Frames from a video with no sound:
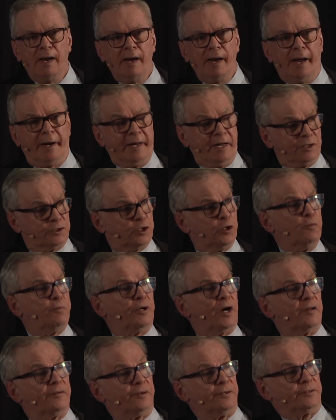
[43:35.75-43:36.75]
And he had two
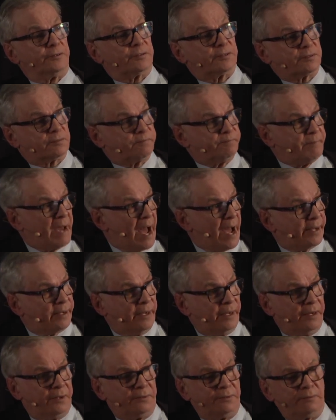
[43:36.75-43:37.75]
brothers back
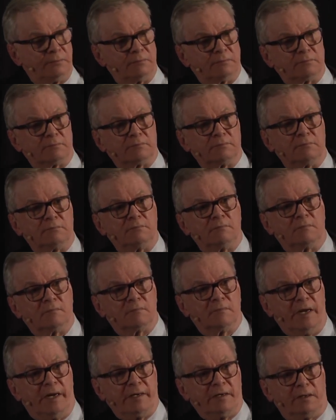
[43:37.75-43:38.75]
in
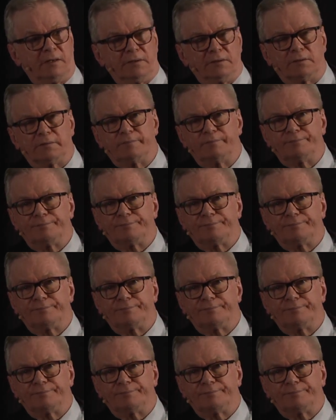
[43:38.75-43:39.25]
England,